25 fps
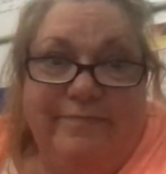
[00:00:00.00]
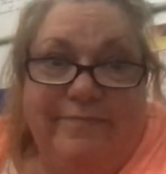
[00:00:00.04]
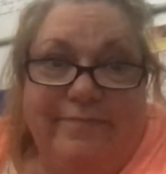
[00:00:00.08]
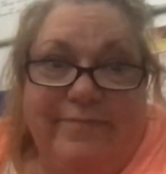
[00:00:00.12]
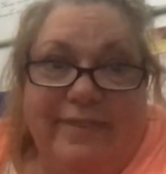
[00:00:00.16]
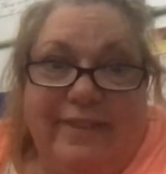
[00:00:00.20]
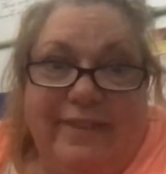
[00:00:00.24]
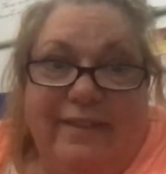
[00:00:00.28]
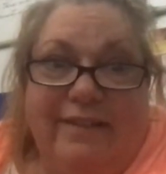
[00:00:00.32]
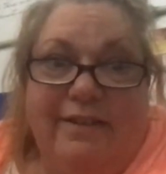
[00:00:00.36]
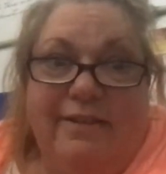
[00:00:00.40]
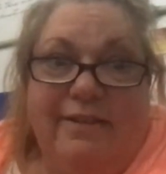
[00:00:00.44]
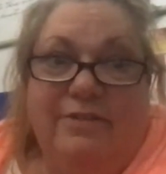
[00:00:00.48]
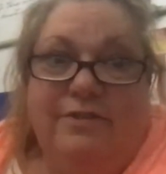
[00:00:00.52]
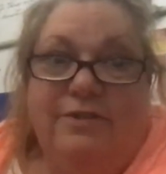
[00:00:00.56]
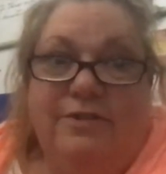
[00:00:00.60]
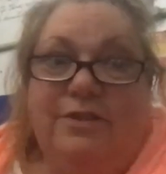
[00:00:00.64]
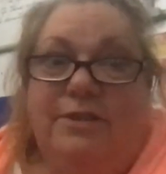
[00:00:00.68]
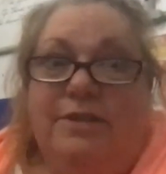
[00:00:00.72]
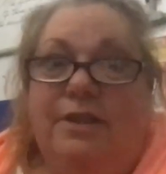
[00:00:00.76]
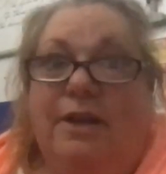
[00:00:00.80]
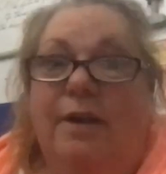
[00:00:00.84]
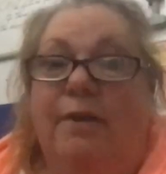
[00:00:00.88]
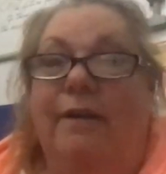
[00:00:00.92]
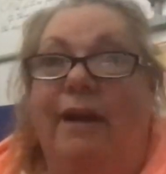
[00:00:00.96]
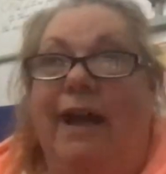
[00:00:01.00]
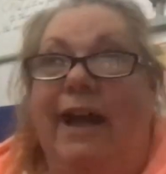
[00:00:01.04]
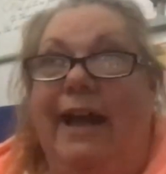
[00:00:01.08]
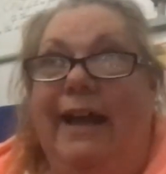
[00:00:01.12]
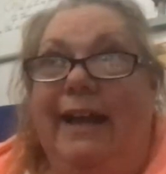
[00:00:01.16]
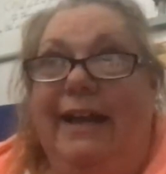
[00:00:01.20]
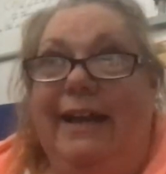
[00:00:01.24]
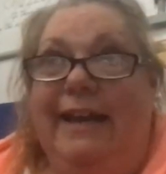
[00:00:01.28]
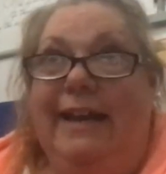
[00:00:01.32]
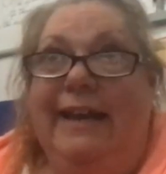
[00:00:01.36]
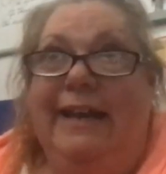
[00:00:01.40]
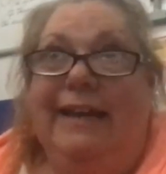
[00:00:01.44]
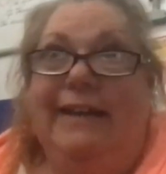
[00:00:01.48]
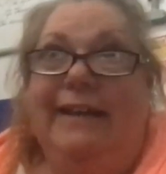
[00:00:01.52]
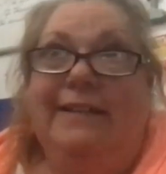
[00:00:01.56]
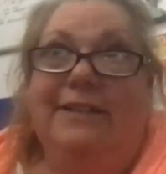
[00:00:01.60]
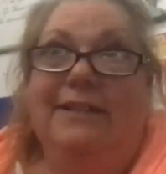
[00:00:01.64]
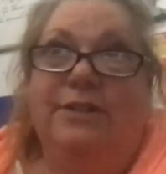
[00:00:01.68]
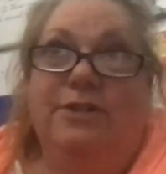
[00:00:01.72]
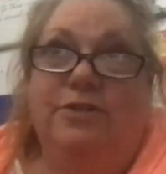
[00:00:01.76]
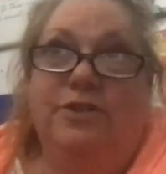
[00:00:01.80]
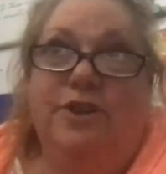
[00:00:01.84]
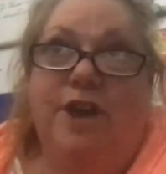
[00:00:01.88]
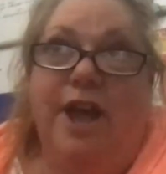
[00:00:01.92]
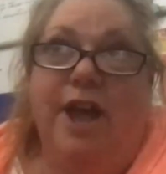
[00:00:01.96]
Hmm. So I need
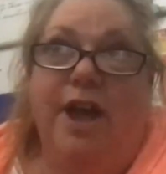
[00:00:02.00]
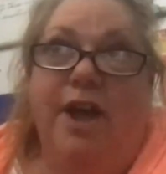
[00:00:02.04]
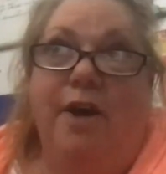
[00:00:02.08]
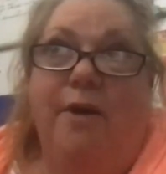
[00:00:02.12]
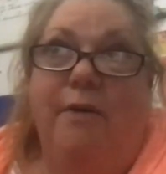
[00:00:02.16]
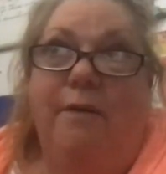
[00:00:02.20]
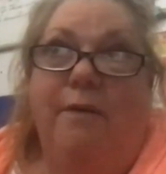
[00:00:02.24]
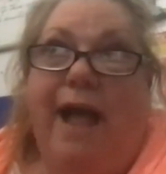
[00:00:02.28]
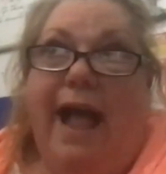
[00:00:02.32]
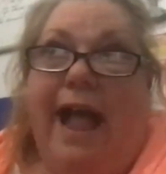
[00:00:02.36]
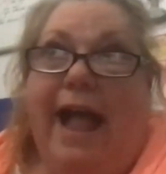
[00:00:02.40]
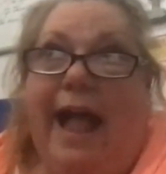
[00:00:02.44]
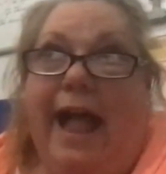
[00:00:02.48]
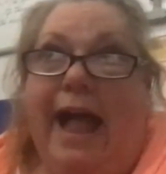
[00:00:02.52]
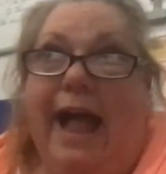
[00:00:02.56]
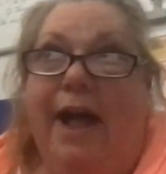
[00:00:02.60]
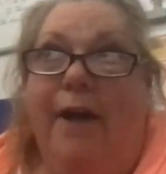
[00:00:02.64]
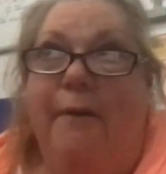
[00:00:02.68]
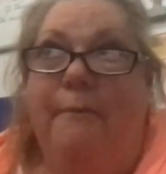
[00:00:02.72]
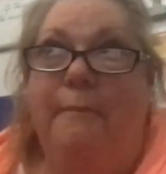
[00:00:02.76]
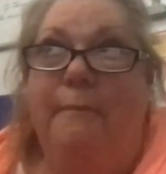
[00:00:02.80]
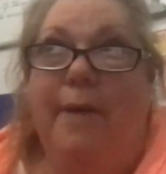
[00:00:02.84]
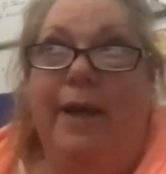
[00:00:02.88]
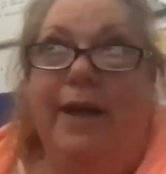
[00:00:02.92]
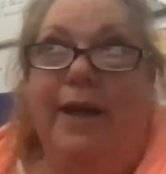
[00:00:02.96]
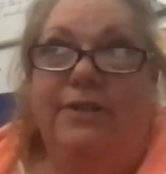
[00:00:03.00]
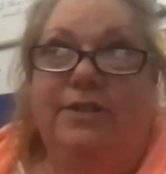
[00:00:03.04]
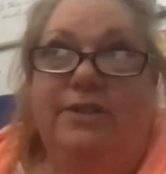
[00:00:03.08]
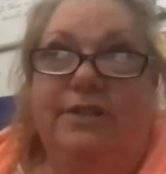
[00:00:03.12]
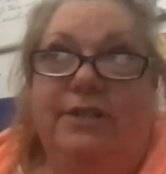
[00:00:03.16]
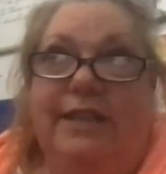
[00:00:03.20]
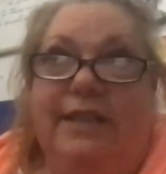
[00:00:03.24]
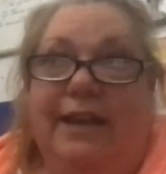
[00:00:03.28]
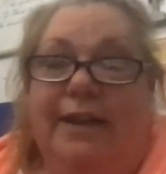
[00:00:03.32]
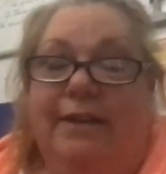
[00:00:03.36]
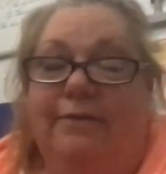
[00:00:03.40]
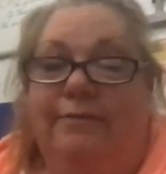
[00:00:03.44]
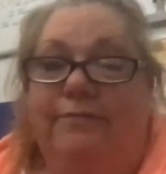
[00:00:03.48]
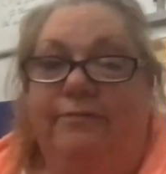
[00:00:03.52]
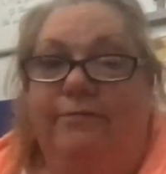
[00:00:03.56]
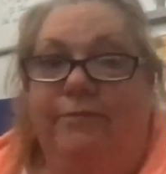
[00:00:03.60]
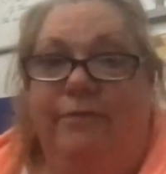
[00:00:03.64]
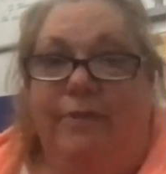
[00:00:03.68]
to know how much they